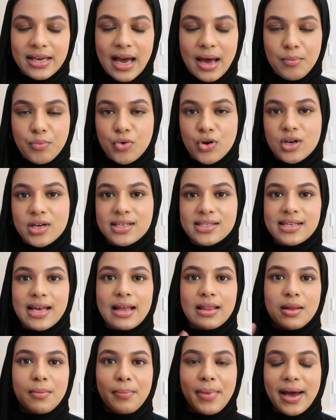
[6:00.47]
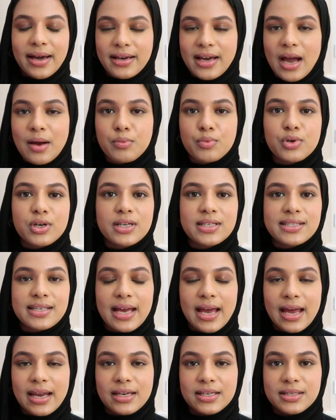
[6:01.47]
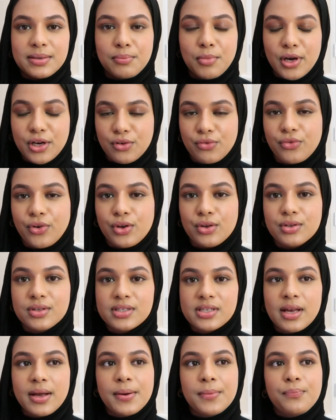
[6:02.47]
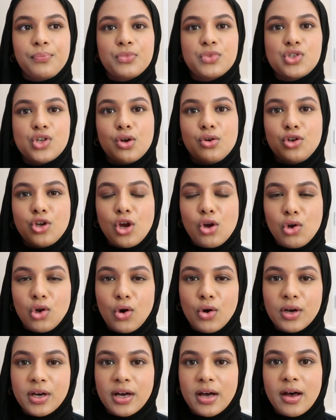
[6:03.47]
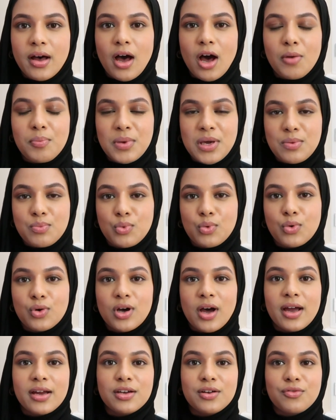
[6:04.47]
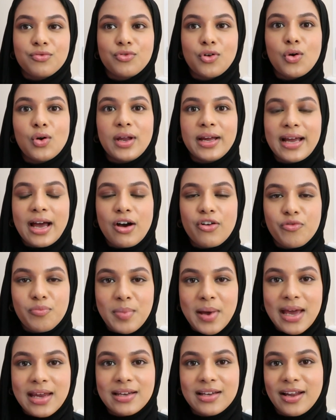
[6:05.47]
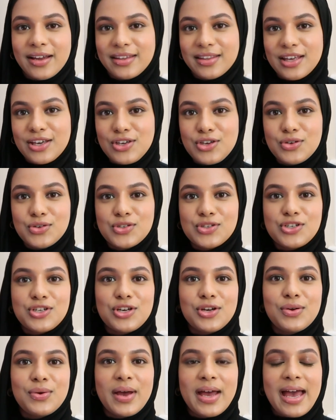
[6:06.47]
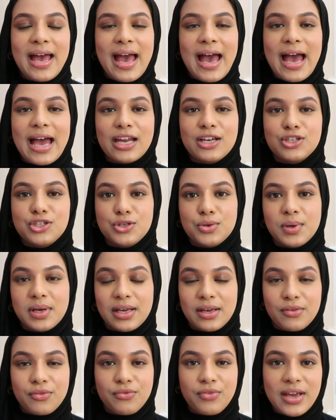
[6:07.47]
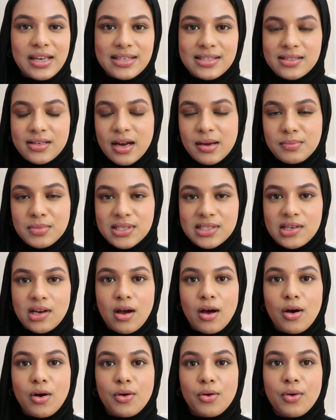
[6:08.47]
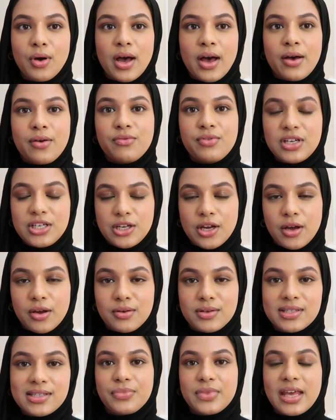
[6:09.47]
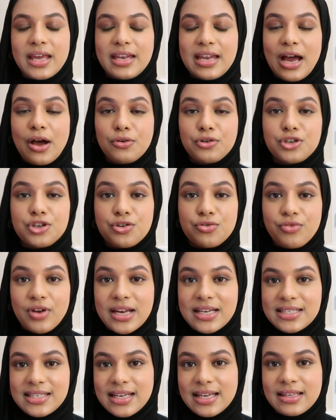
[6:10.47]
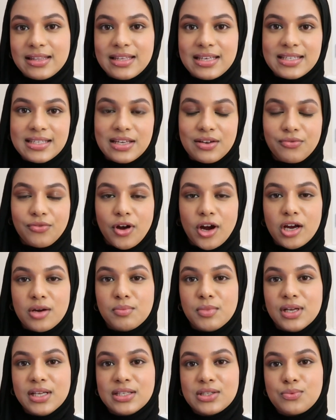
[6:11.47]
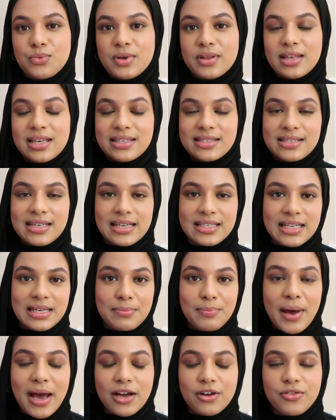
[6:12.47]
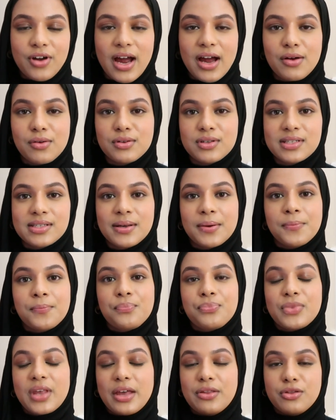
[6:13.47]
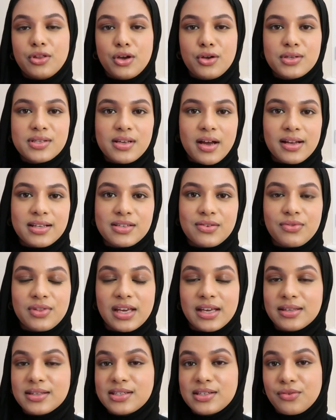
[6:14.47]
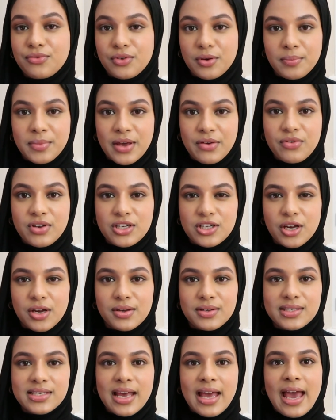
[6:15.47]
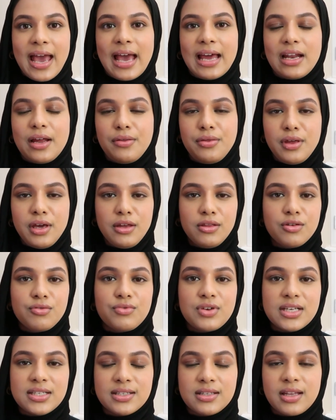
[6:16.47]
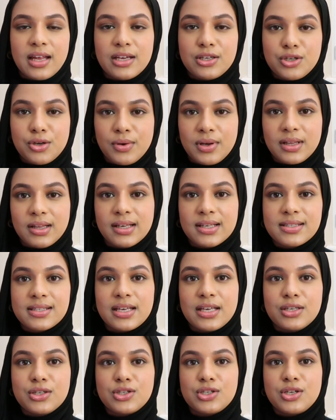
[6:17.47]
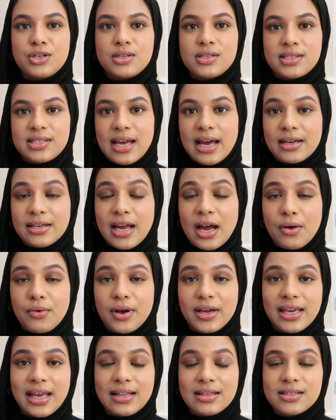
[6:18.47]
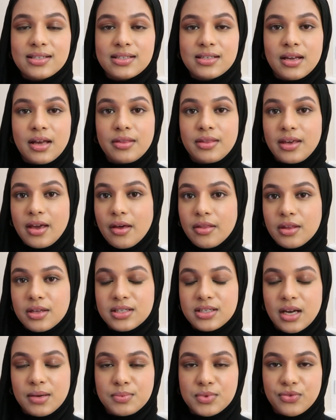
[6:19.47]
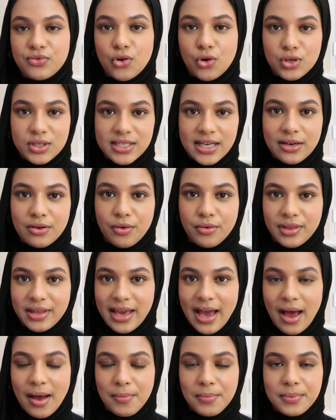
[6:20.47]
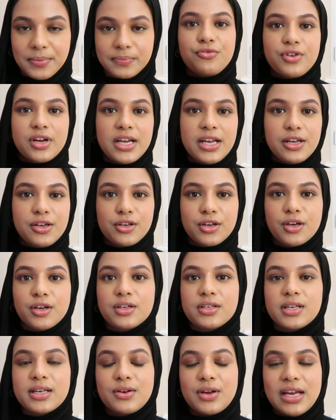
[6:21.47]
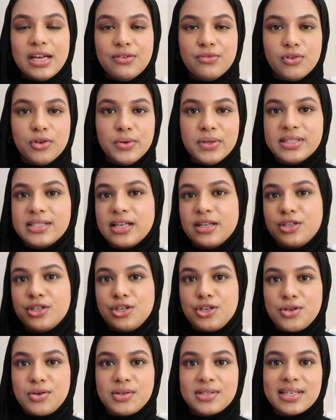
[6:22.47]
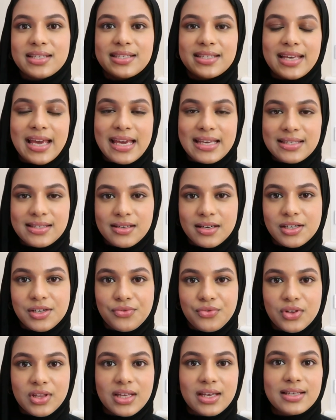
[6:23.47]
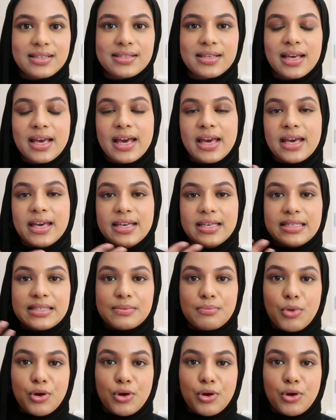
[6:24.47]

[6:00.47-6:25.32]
cameras and the back cameras and microphones. So no longer are people kind of rolling out of bed like they used to and doing FaceTime style videos. They're now curating these environments with aesthetic backgrounds and those kinds of things to film their videos. And I think the reason they're doing this is to stand out against the other types of content on the app. A really good influencer to use as a case study for this is